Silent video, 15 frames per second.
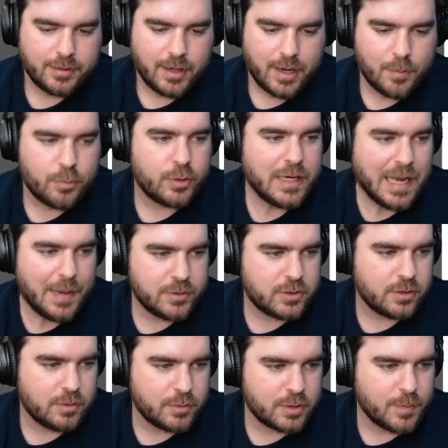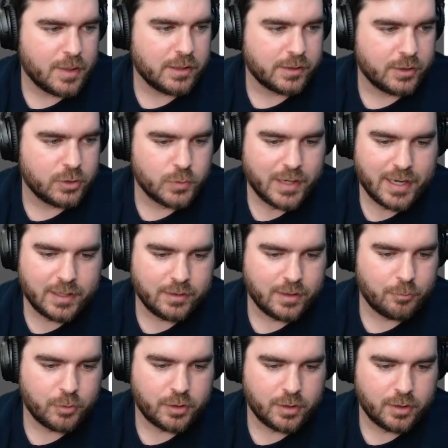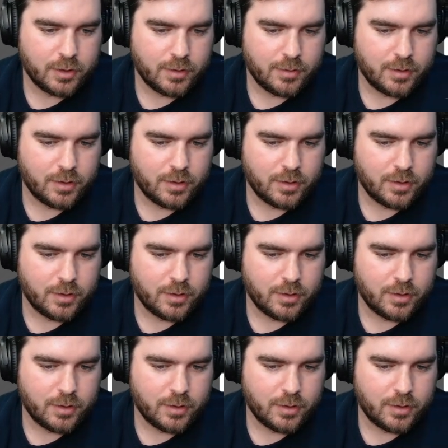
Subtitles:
I'm pretty happy to mulligan to a hand with a